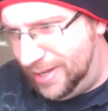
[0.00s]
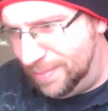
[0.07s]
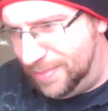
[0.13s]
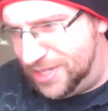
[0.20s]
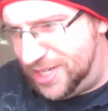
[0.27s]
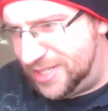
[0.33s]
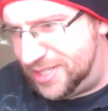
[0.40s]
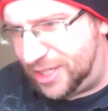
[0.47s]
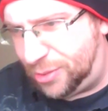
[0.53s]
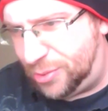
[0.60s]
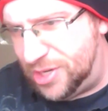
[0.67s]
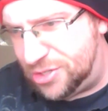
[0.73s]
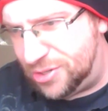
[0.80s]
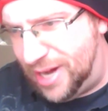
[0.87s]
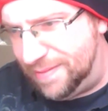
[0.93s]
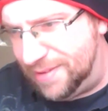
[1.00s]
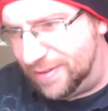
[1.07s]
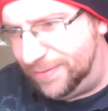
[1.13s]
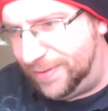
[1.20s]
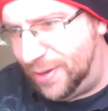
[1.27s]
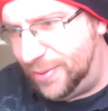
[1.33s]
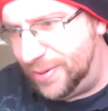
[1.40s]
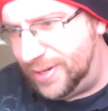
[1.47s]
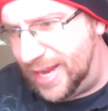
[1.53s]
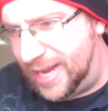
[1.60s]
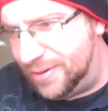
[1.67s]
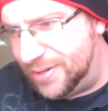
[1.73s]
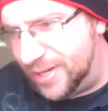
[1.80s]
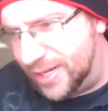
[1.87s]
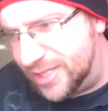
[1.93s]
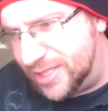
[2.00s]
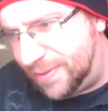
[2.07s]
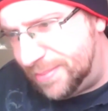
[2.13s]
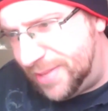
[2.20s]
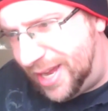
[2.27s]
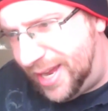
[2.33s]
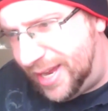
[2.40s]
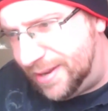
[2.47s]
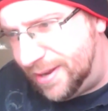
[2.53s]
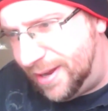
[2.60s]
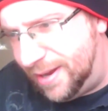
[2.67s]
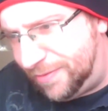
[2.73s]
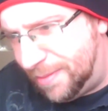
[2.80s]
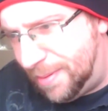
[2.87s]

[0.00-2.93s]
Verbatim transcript: the majestic creature having flown down to us from the high